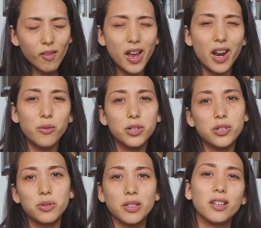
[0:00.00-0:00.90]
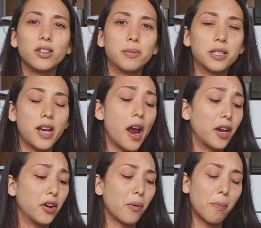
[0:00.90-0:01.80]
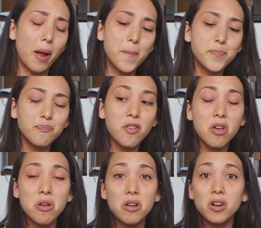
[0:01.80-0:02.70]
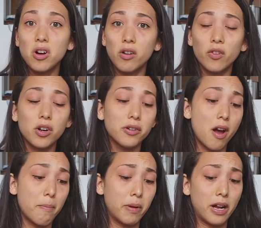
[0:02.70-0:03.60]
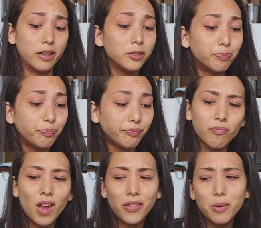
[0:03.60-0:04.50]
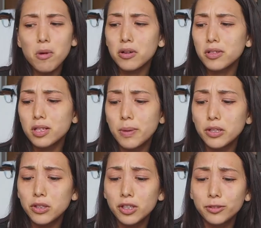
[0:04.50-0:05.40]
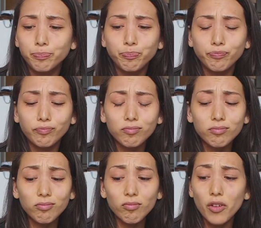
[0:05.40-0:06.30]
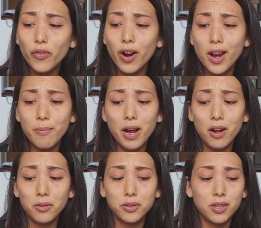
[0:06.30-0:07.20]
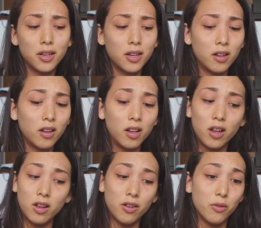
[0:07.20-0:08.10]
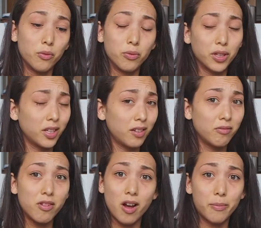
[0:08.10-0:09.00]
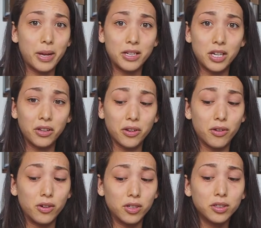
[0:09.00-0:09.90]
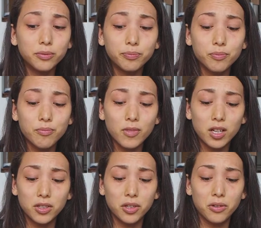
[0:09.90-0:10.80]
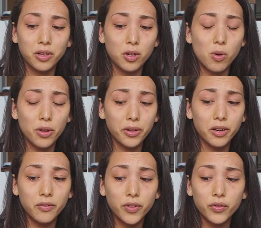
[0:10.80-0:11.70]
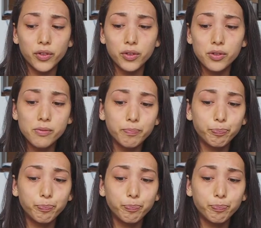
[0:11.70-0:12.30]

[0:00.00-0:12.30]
and I wish it was a little bit tangier, but overall not bad. I think Marks & Spencer, for £8, really not a bad deal at all, considering the quality of the food.